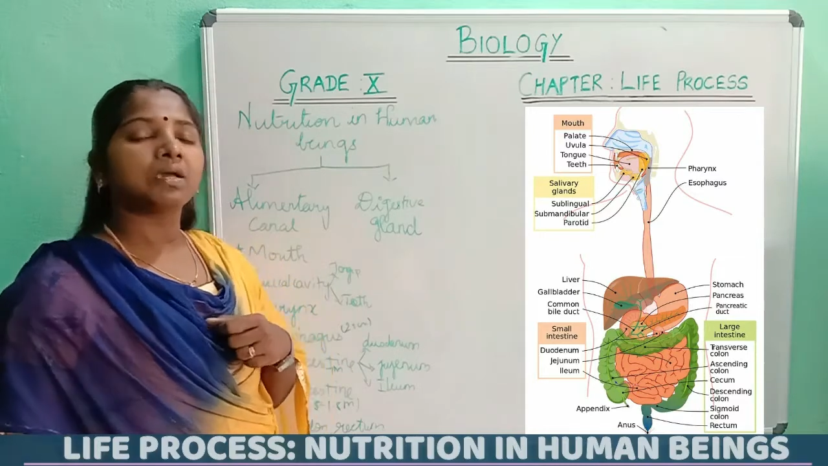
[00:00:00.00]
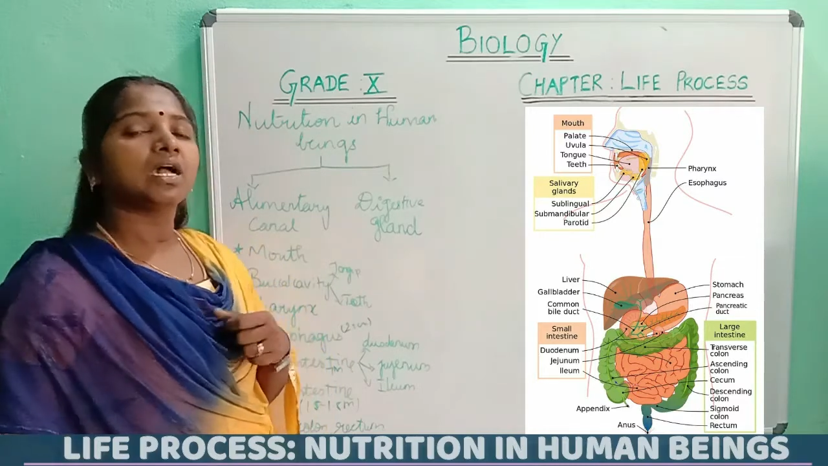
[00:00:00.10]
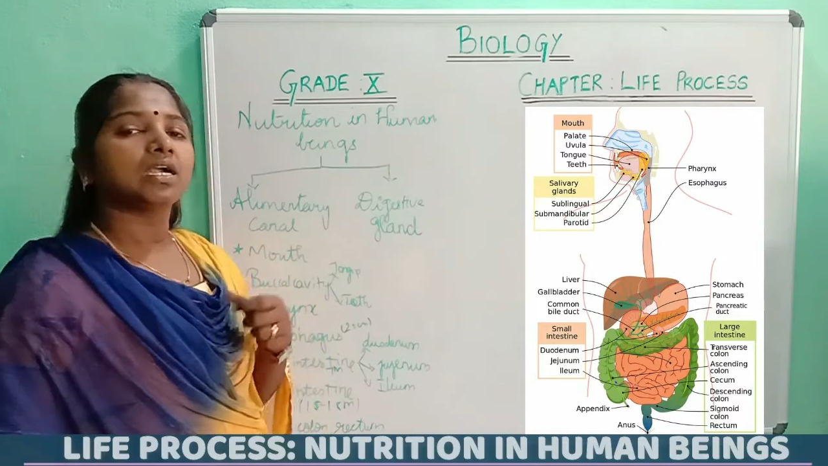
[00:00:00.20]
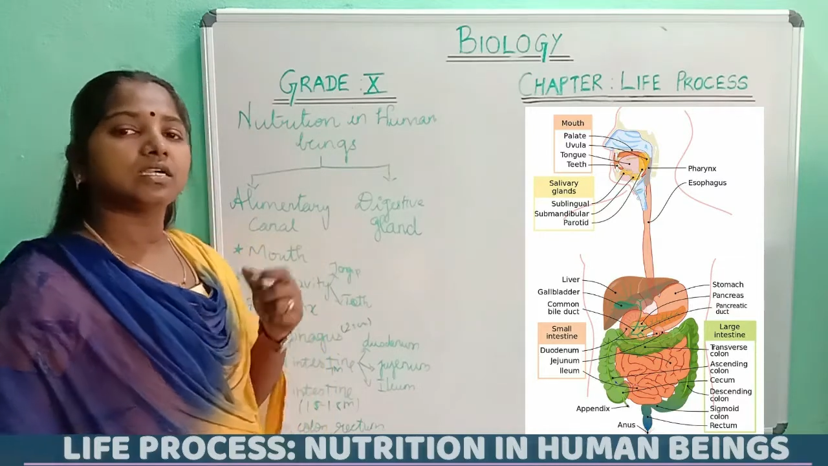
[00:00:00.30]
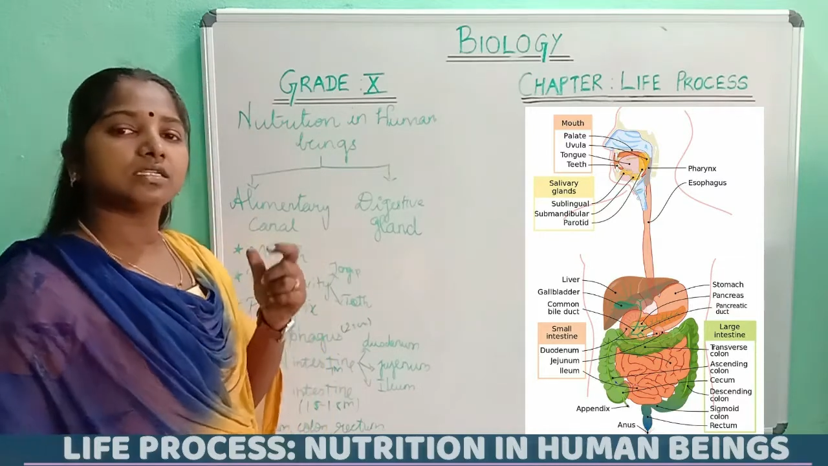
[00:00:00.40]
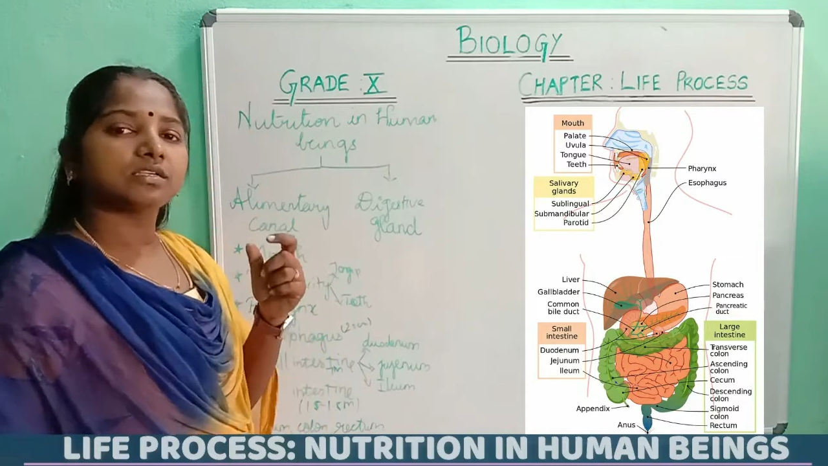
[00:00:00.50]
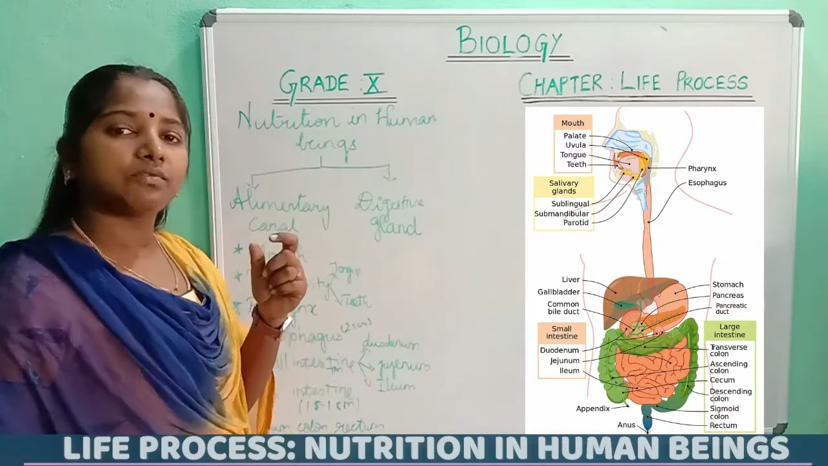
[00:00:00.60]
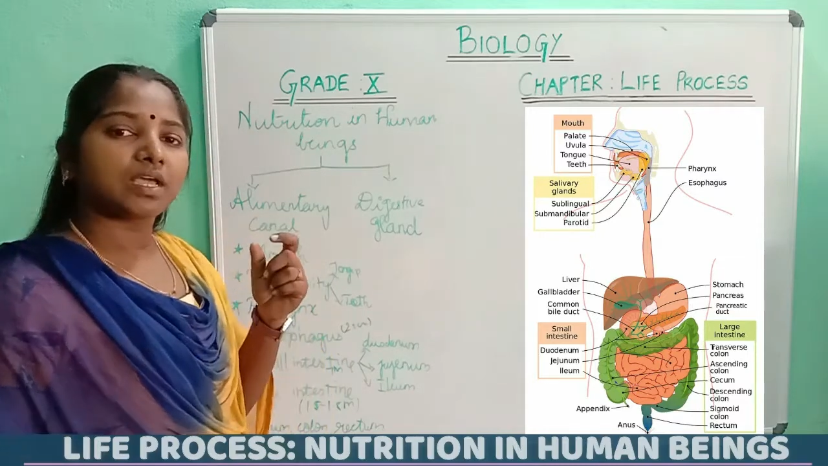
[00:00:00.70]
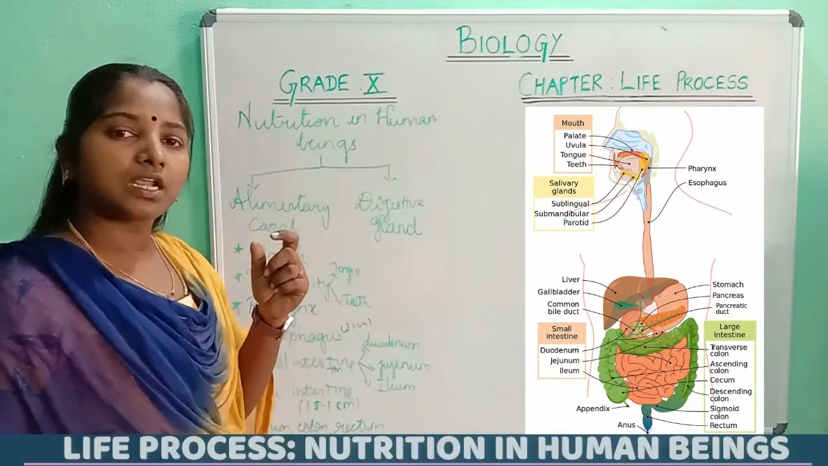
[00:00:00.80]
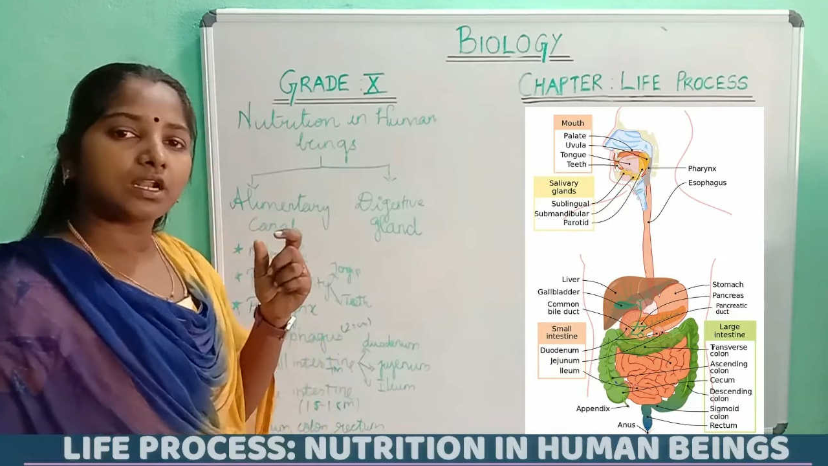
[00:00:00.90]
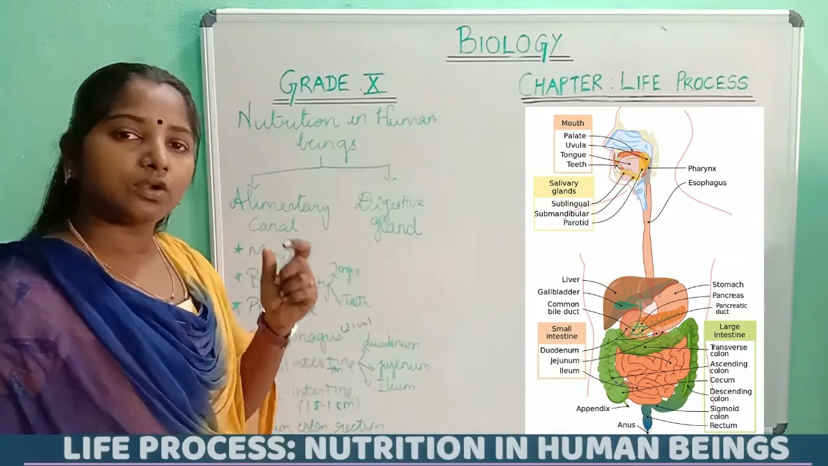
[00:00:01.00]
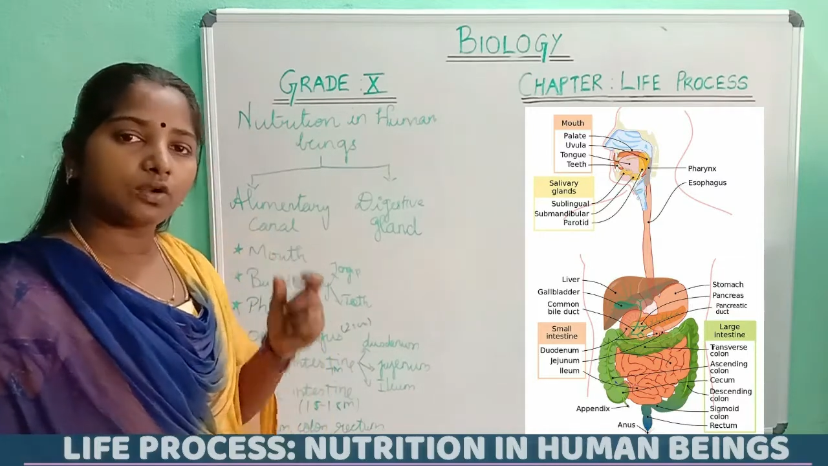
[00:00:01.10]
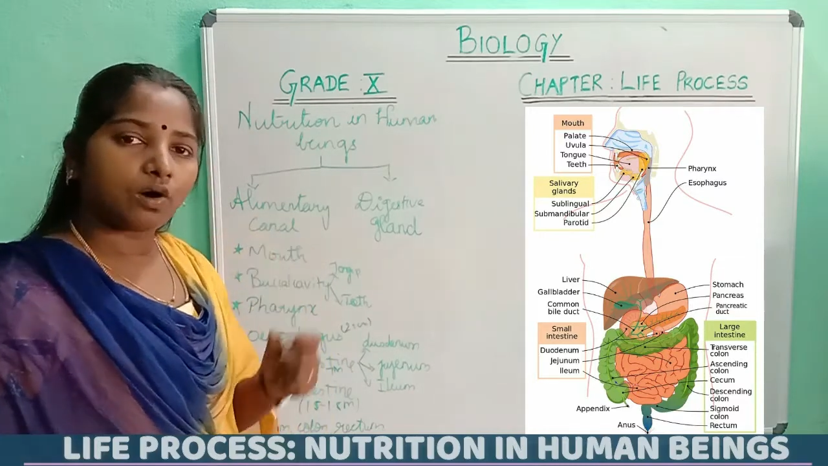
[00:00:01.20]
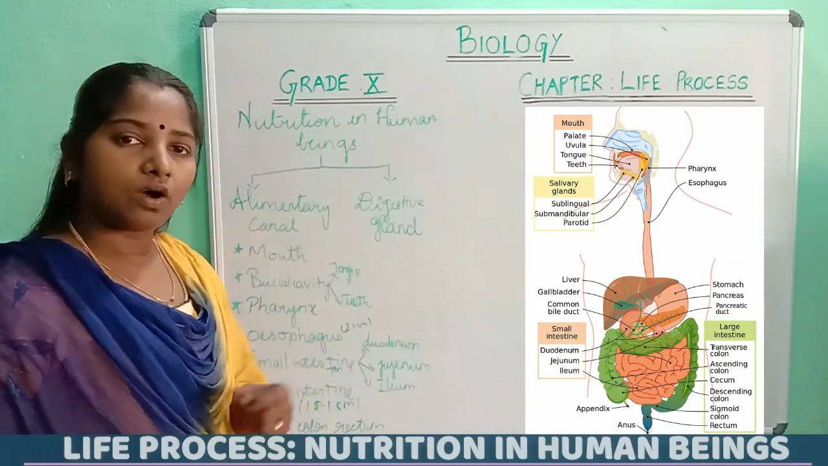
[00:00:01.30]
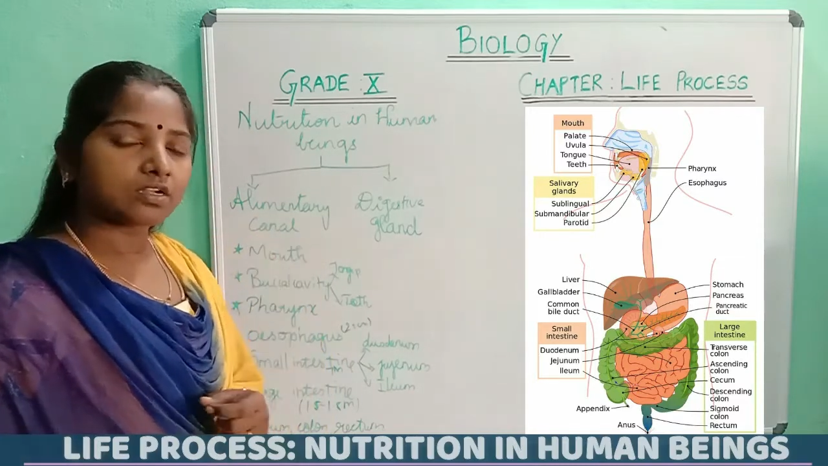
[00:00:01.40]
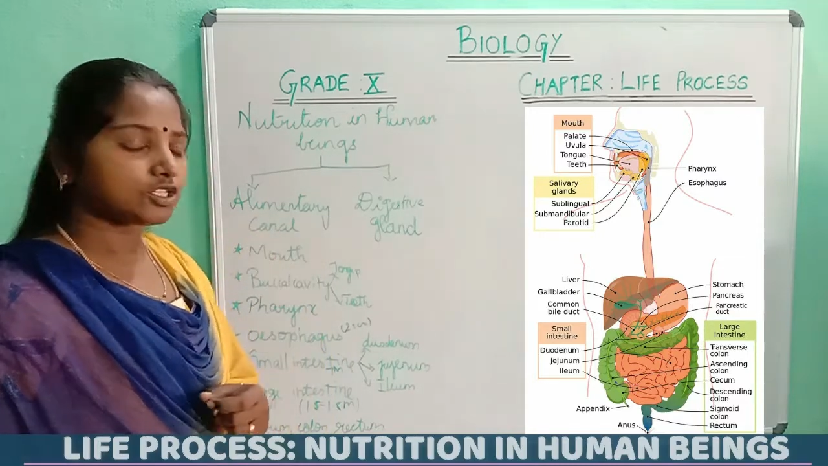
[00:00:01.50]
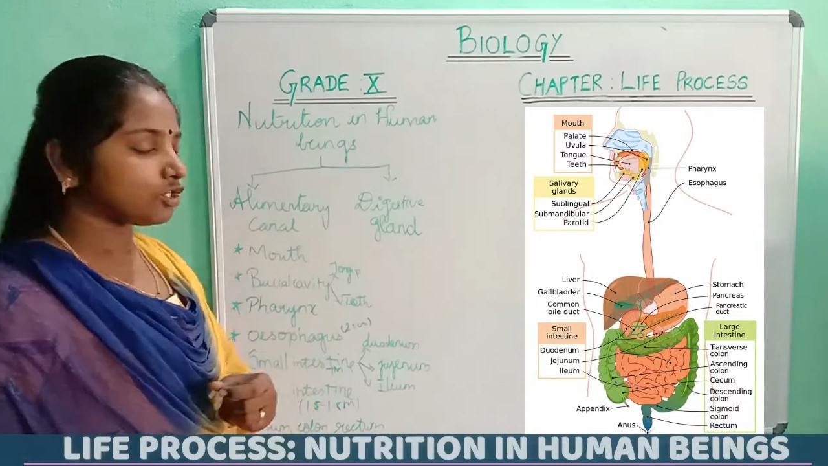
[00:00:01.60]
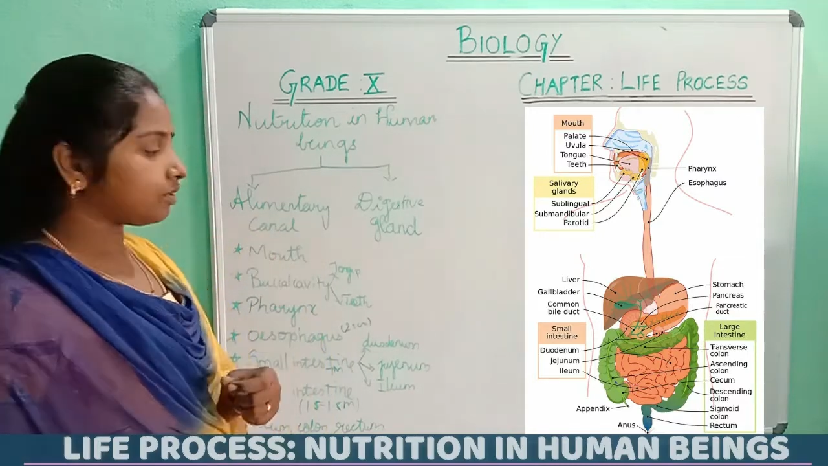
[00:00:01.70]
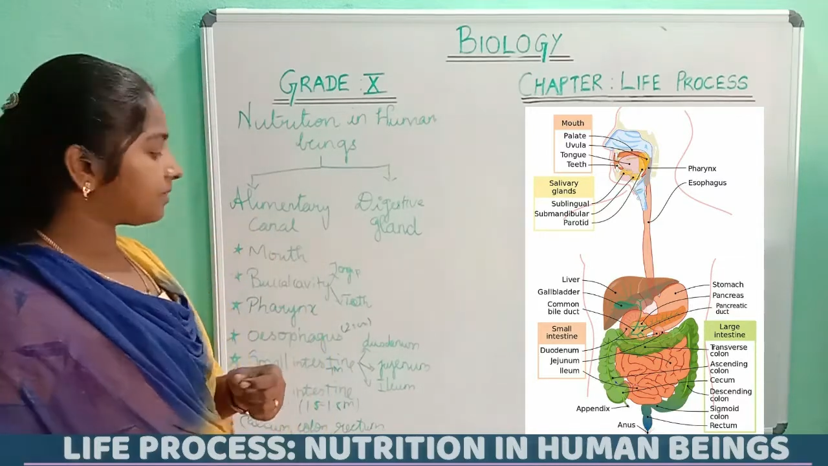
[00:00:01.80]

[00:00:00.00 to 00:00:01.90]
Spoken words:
it is a very long tube.